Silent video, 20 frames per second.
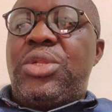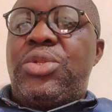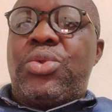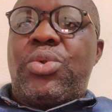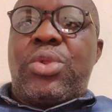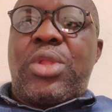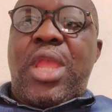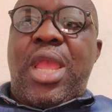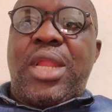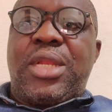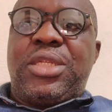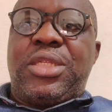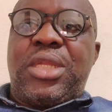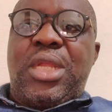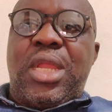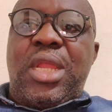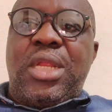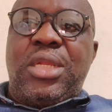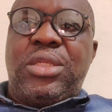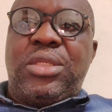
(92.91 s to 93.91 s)
to
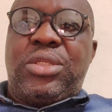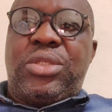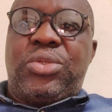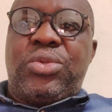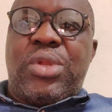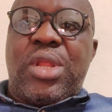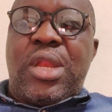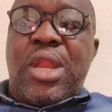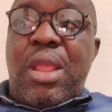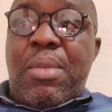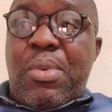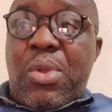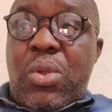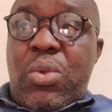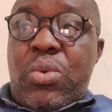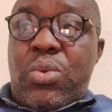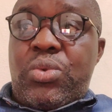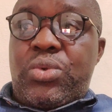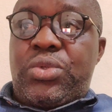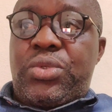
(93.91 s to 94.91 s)
get into the
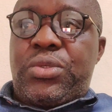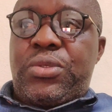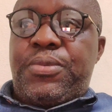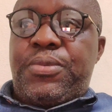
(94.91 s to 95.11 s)
neighborhood.